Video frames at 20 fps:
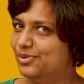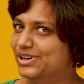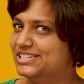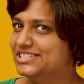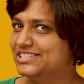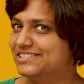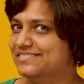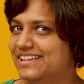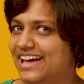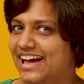we
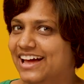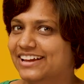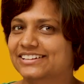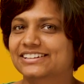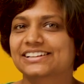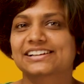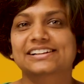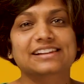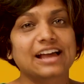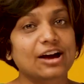do that,
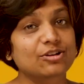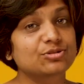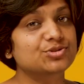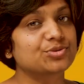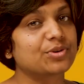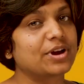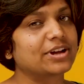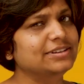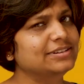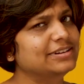Cloud
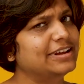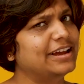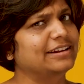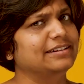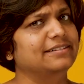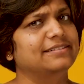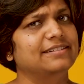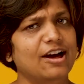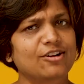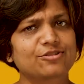Run
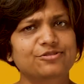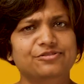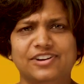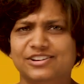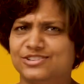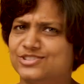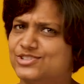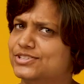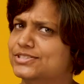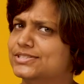and Cloud
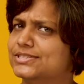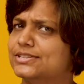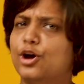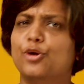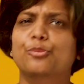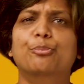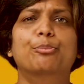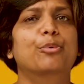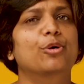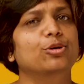Functions
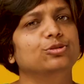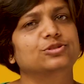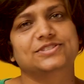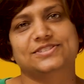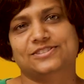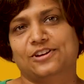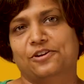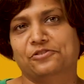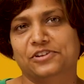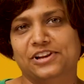are both
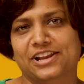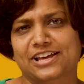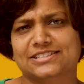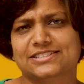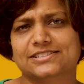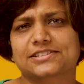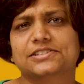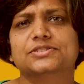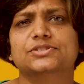serverless,